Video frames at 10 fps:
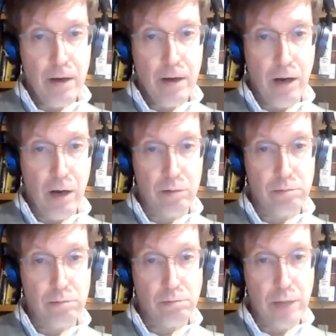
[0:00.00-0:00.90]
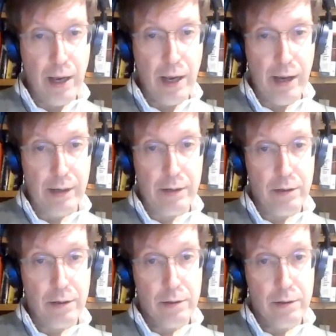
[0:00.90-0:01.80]
uh, and
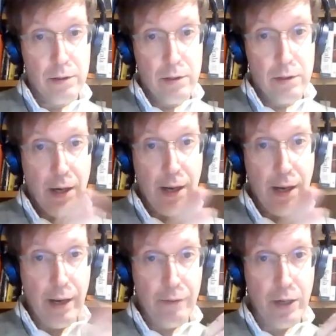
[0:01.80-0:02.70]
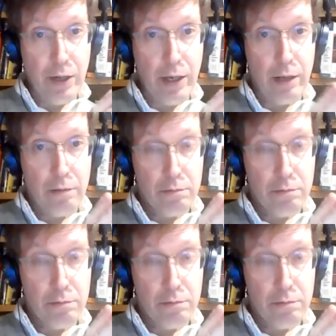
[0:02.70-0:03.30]
and really,